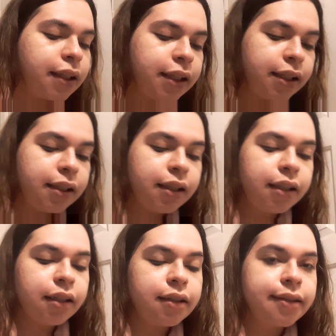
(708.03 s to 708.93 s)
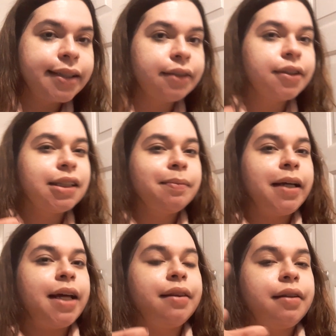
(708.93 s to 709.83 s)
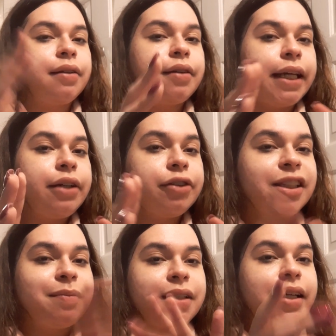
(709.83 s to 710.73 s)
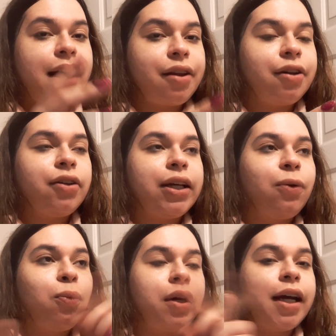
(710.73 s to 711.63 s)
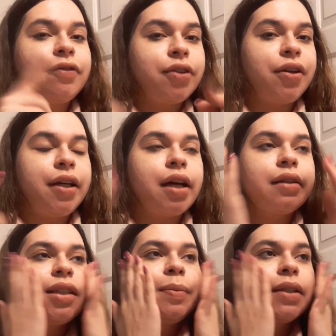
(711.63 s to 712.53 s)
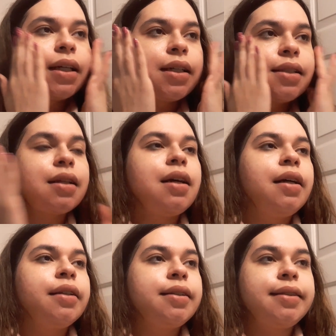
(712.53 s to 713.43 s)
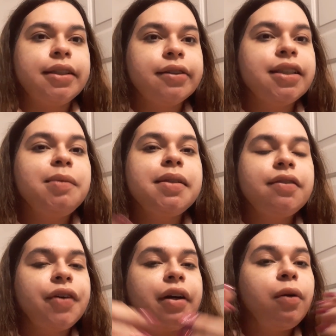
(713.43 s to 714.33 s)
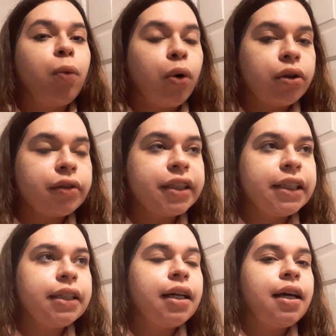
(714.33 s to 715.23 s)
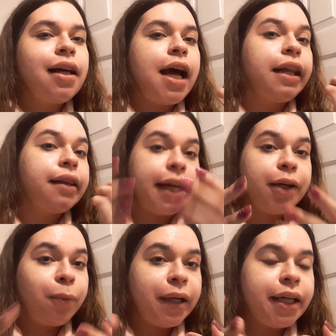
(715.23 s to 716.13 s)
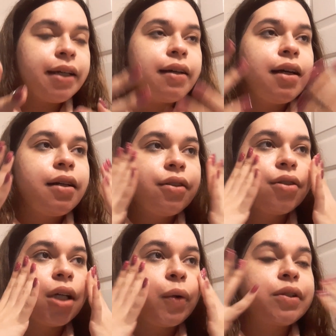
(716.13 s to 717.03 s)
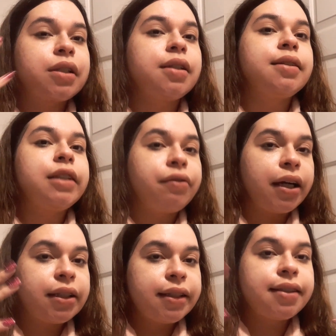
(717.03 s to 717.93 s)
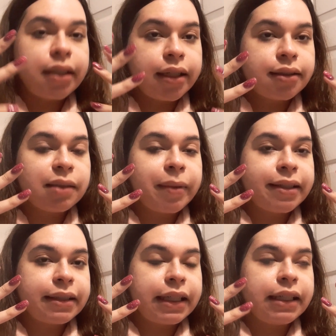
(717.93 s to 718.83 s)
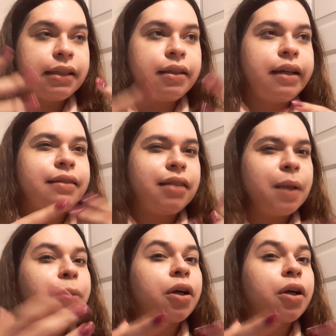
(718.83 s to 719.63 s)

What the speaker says: the serum and the night cream together, like one after the other, because the serum is very watery and lightweight. So it's gonna directly sink into my skin and it's a lot more